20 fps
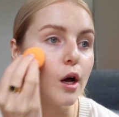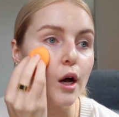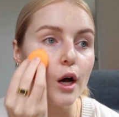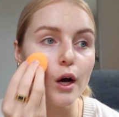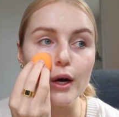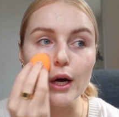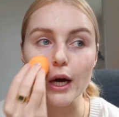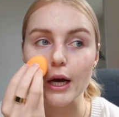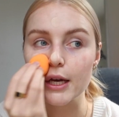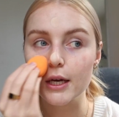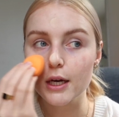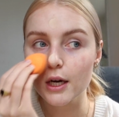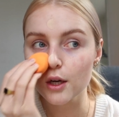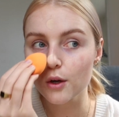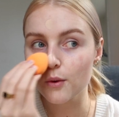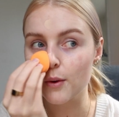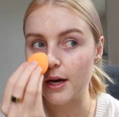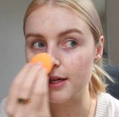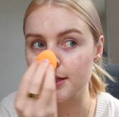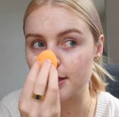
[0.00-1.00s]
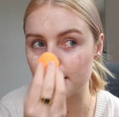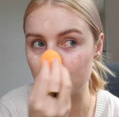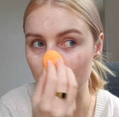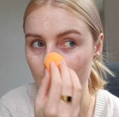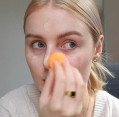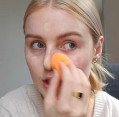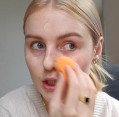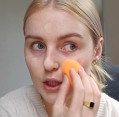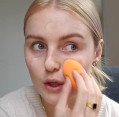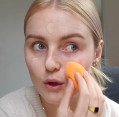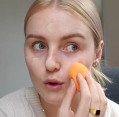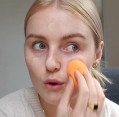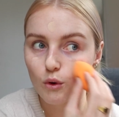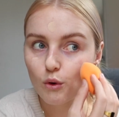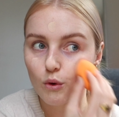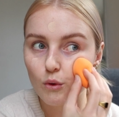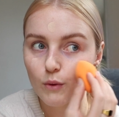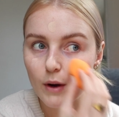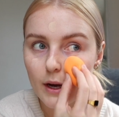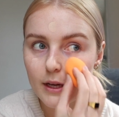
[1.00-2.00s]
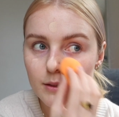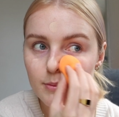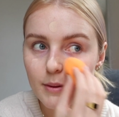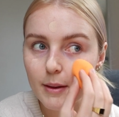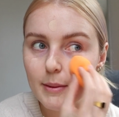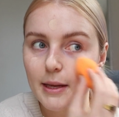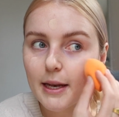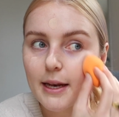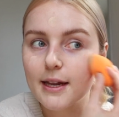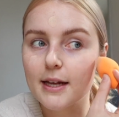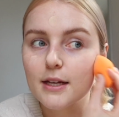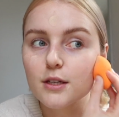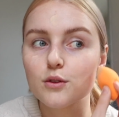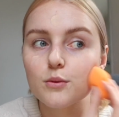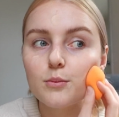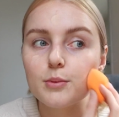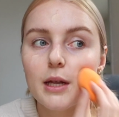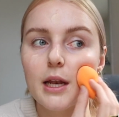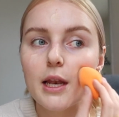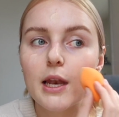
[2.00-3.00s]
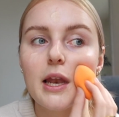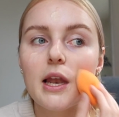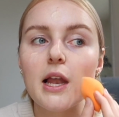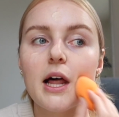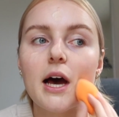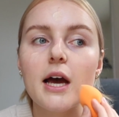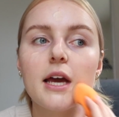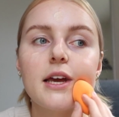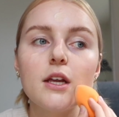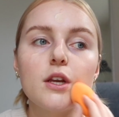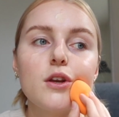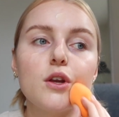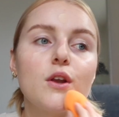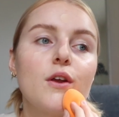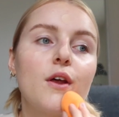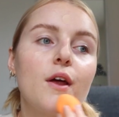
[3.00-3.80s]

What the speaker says: Okay, colour wise that's actually alright. It's maybe a little bit light.